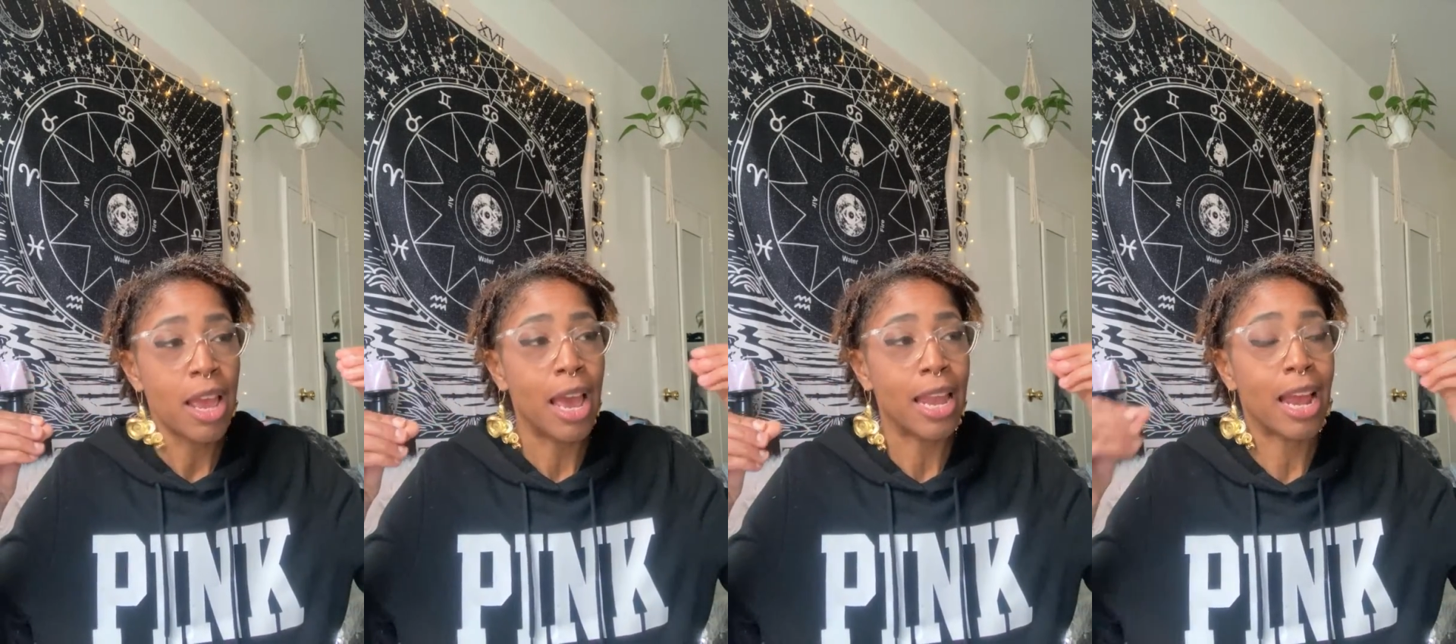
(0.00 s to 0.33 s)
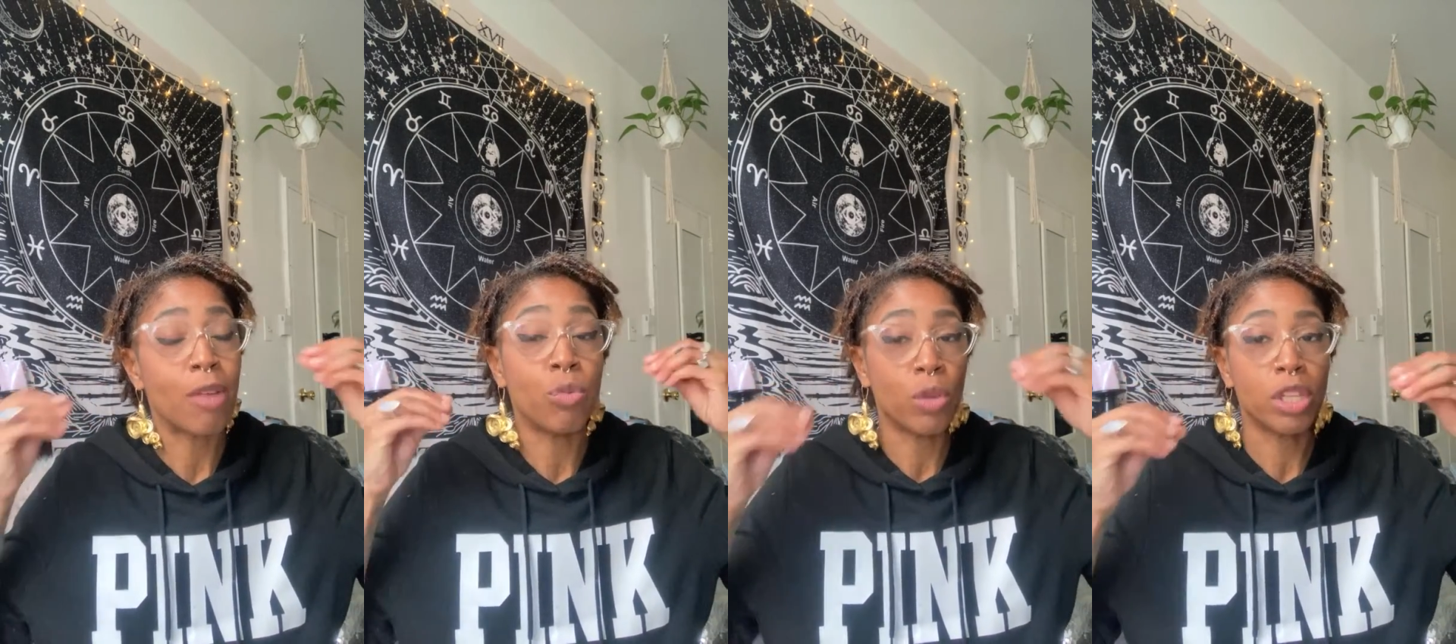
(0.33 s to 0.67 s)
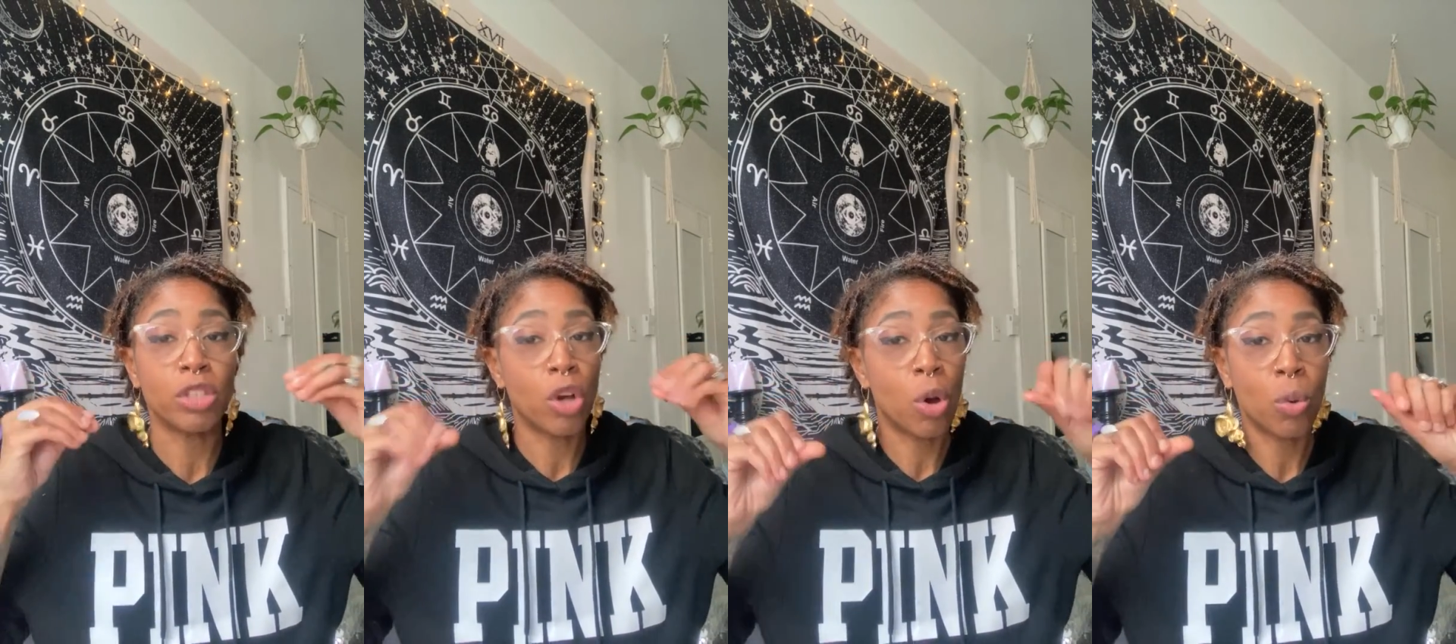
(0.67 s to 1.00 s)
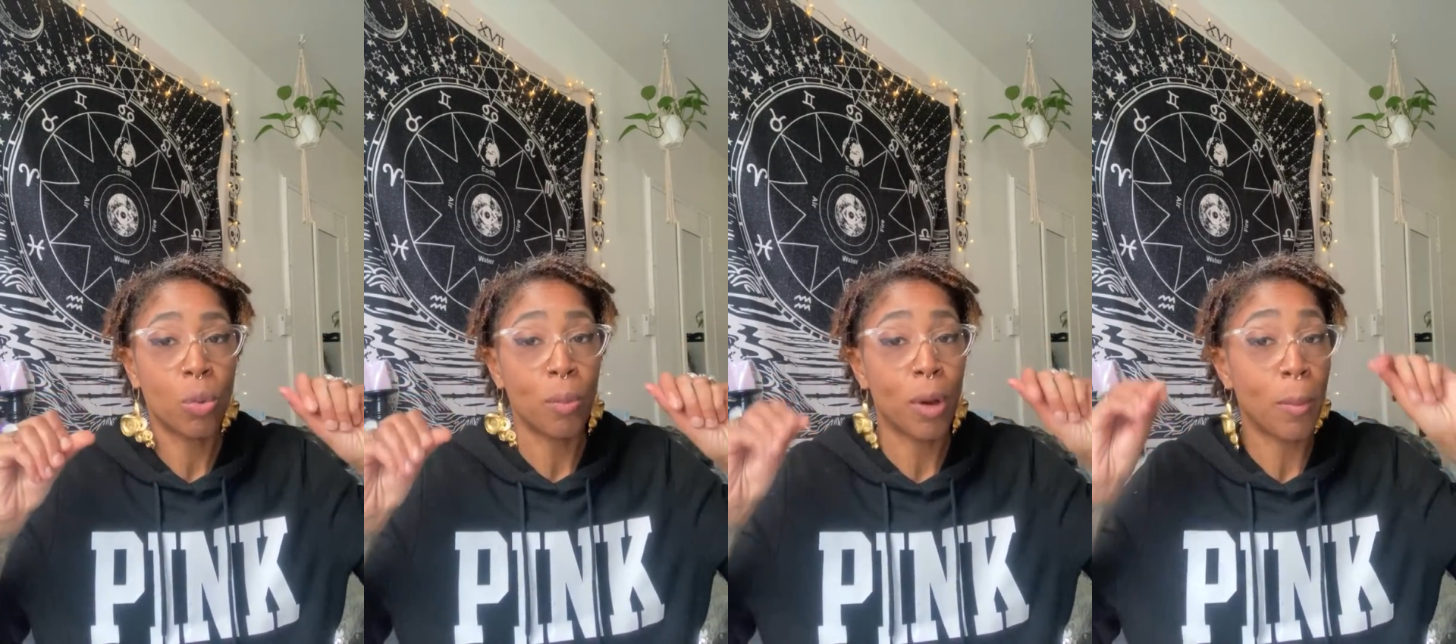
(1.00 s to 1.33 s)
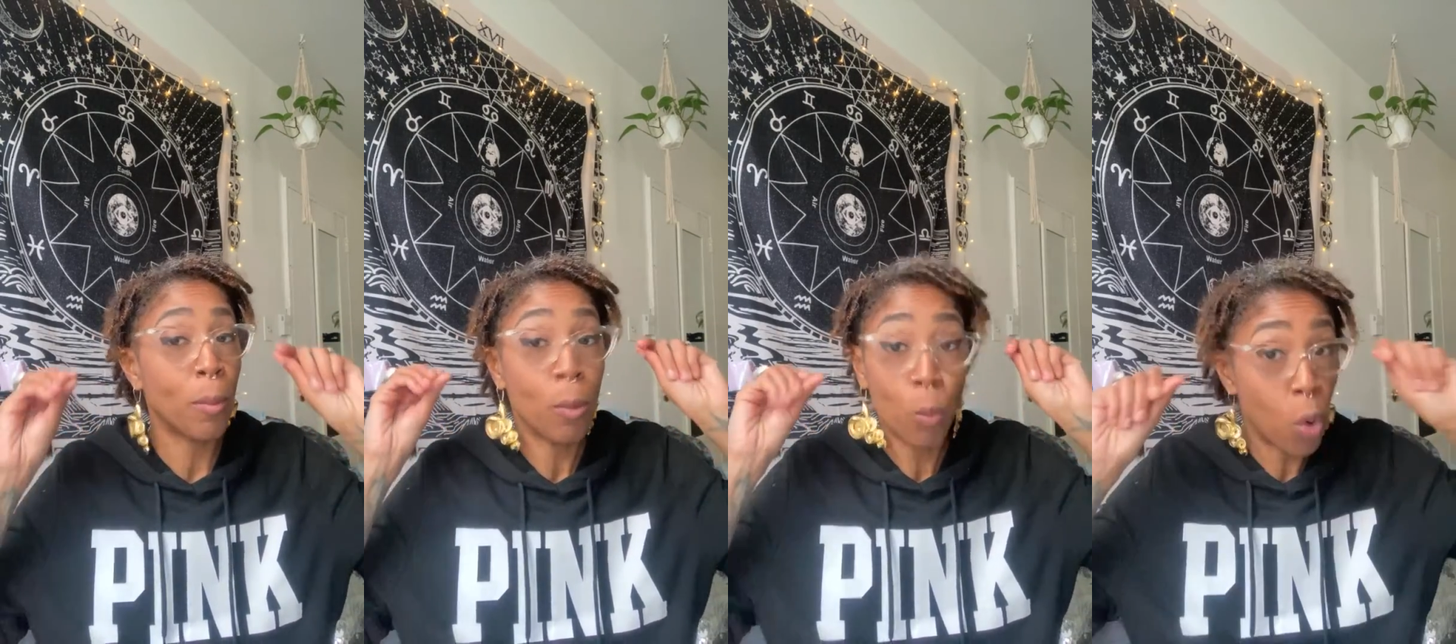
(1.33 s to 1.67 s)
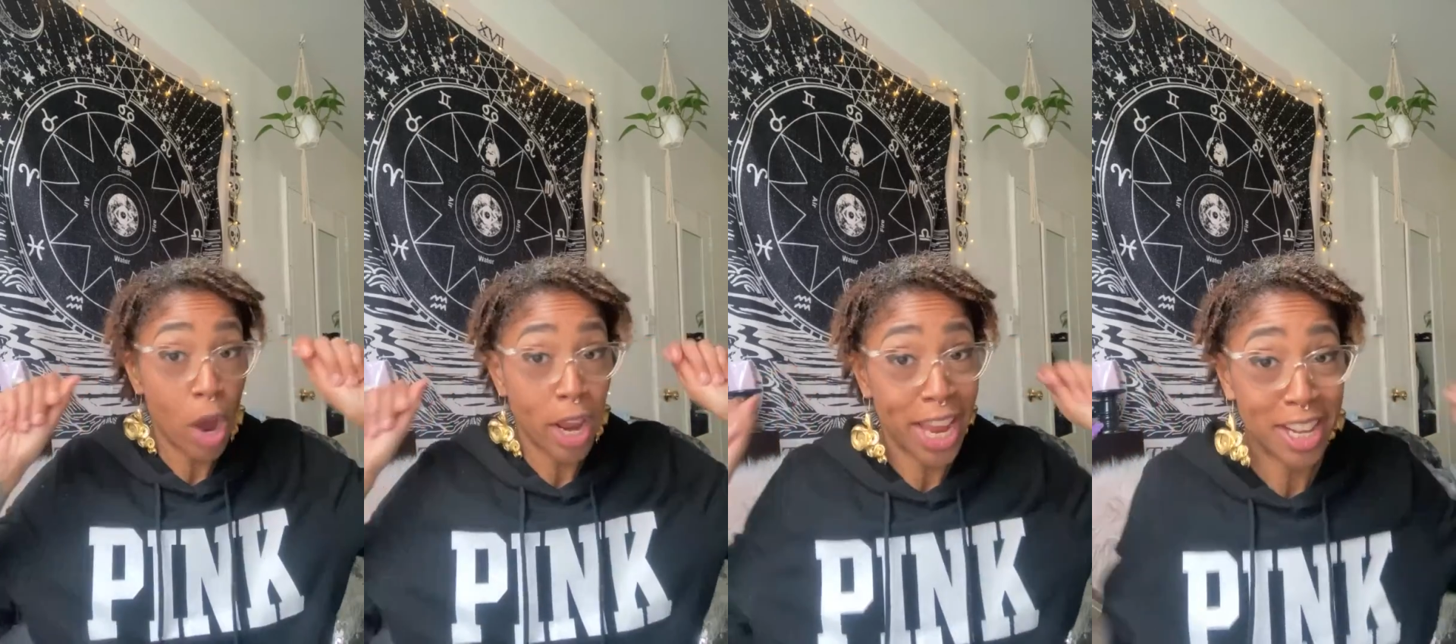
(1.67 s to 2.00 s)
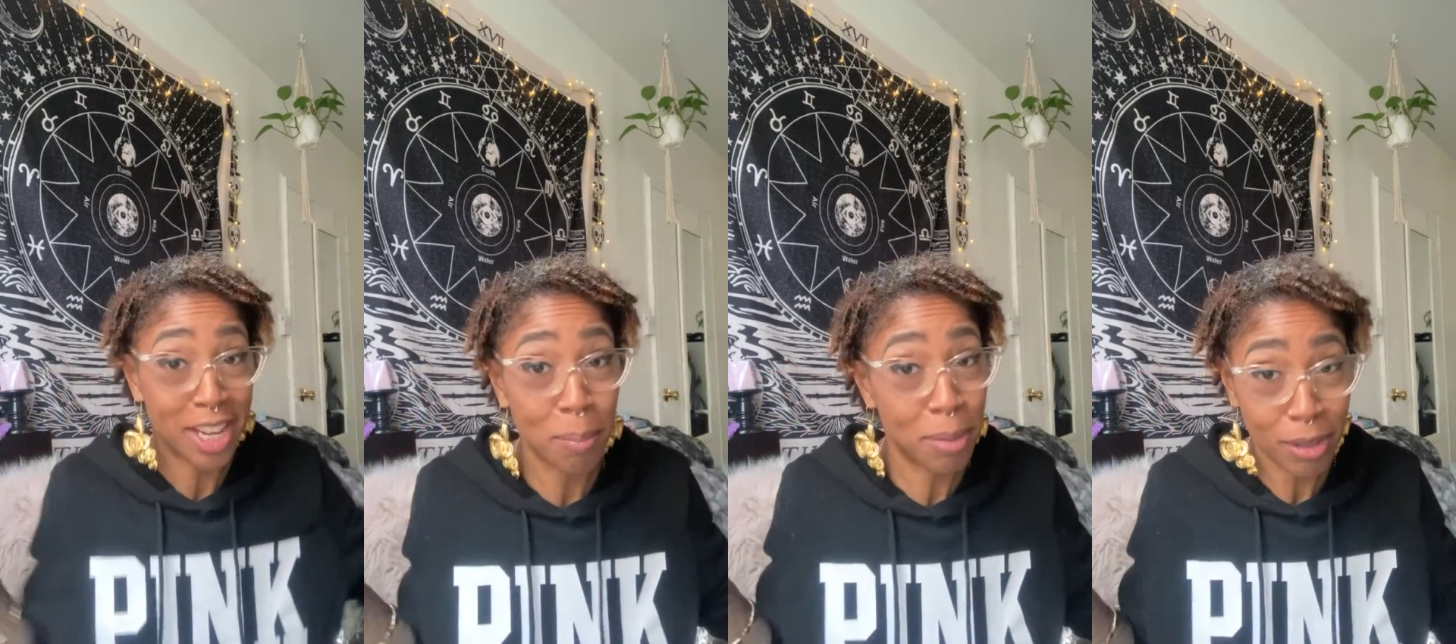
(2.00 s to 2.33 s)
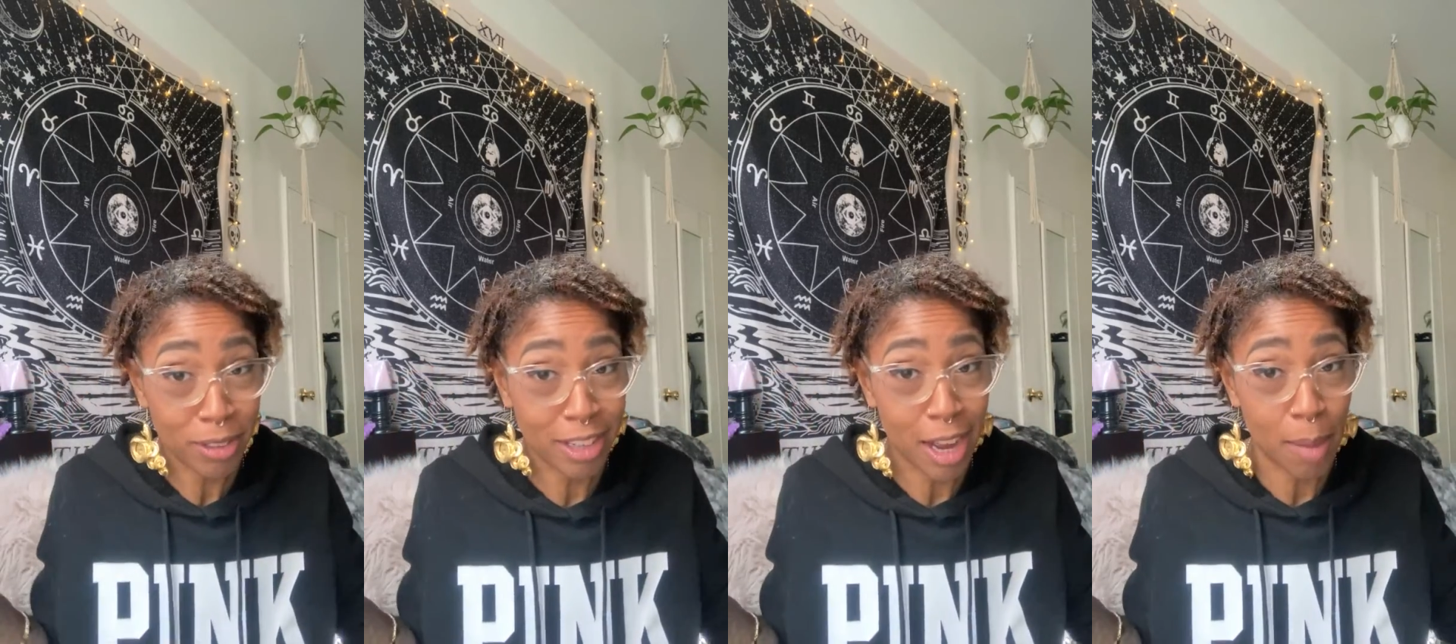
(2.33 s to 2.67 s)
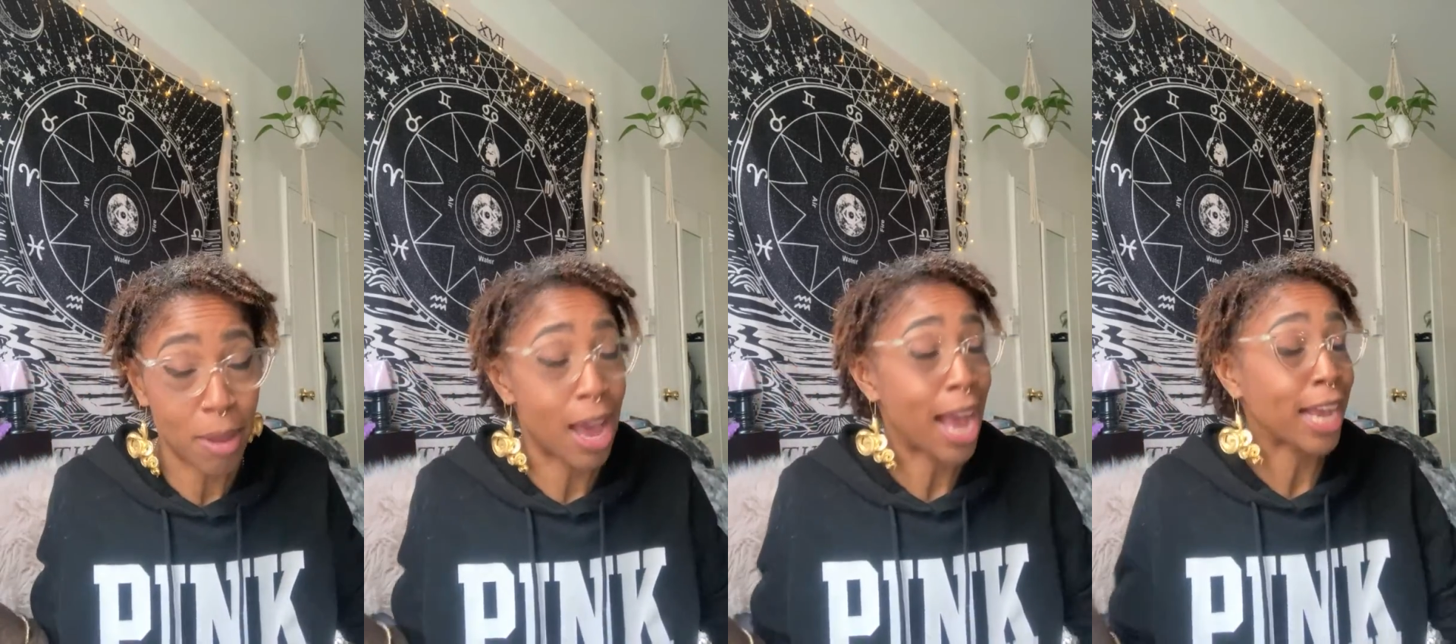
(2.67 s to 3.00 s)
and I really don't want any buildup.